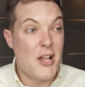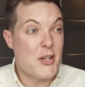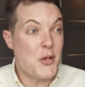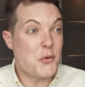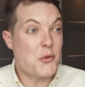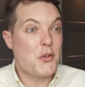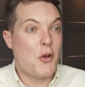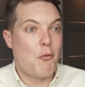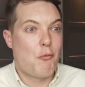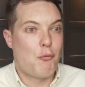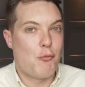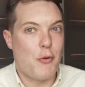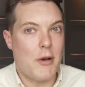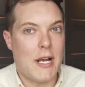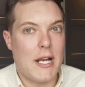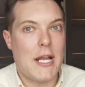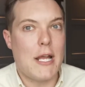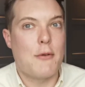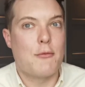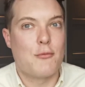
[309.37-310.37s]
this was a
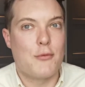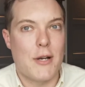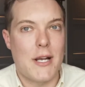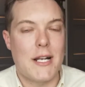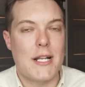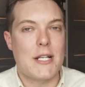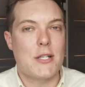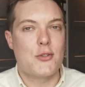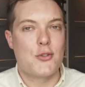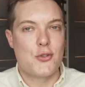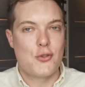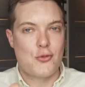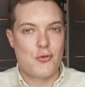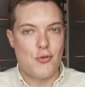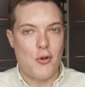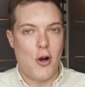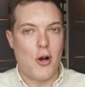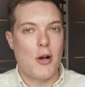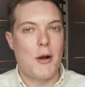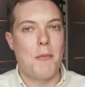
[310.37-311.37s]
really, really
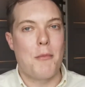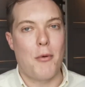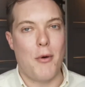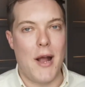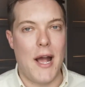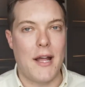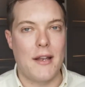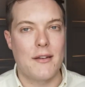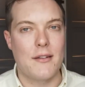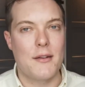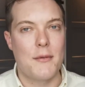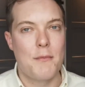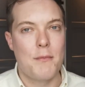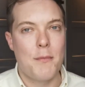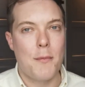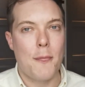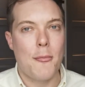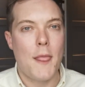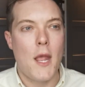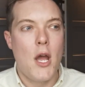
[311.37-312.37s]
strong brand.
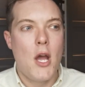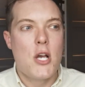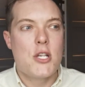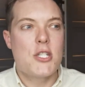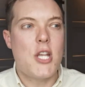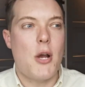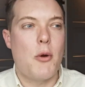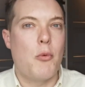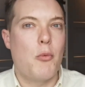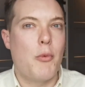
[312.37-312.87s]
So